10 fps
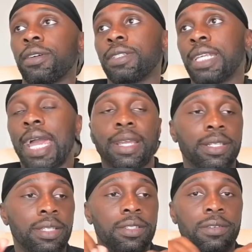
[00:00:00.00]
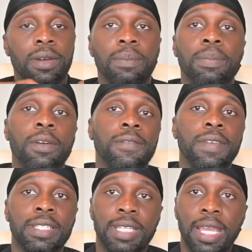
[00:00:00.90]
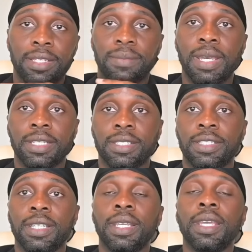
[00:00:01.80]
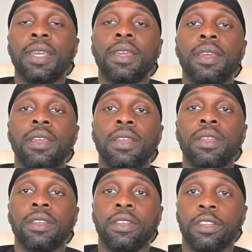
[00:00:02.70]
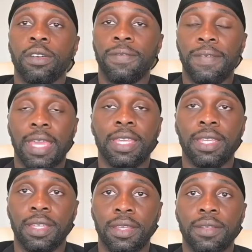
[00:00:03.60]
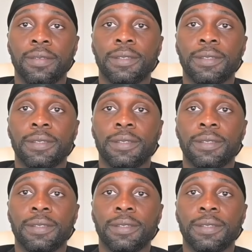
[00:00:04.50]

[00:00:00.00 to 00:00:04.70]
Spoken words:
on tactics or a perfect text message, you're faking it.